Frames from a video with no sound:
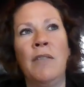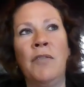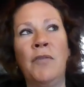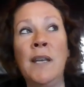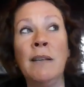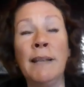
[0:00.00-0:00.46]

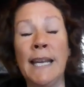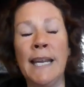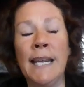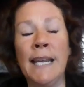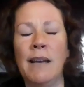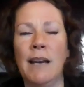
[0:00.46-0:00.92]

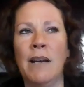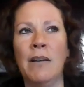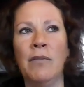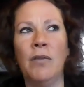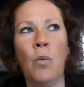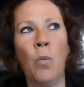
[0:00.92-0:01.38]
feeling
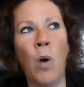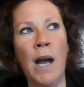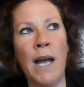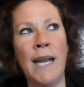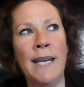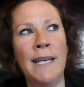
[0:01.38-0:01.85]
of
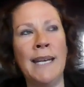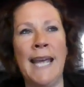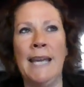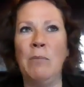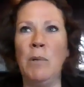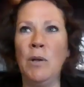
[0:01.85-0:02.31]
wine
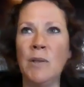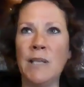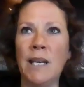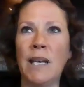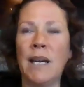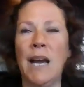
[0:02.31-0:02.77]
and
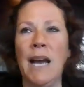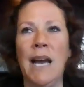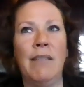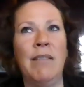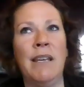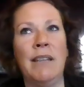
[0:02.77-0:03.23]
music,
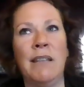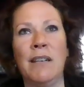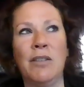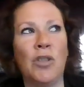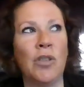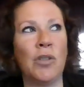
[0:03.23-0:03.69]
I think that
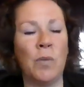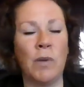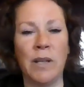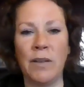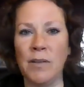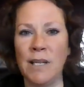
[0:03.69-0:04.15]
it's just
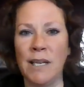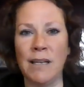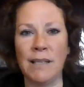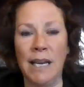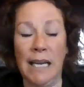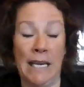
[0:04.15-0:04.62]
one of those
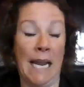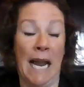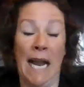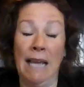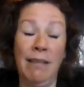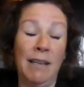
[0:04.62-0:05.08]
things.
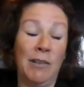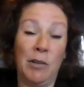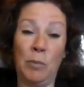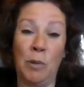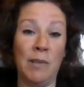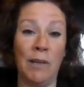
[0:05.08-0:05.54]
I think it
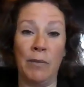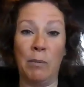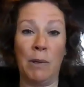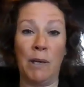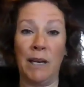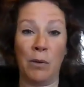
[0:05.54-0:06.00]
just puts
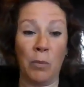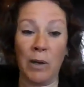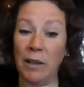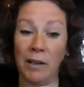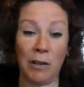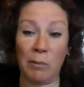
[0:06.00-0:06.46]
everybody in a
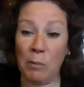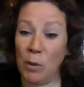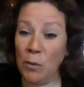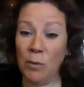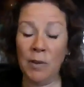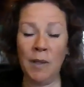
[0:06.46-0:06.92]
really good
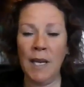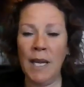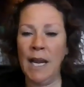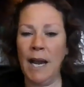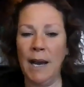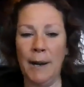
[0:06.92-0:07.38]
mood.
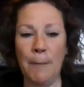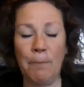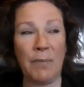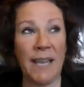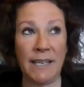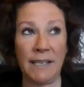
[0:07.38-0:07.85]

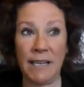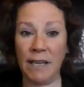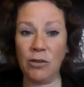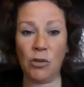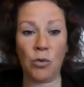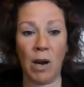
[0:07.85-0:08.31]
It
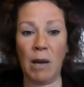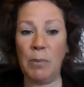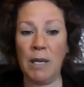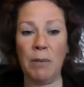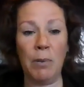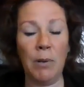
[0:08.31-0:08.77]
does draw
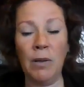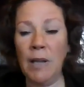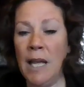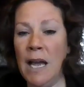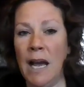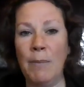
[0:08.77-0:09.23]

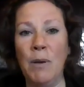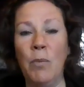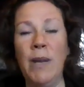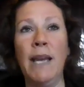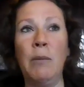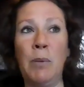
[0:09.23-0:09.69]
people. I
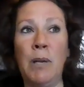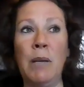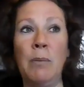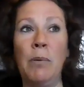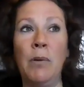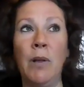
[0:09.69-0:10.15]
mean, we had
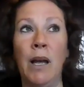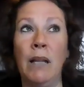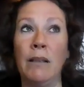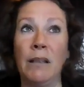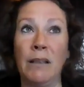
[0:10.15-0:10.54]
people,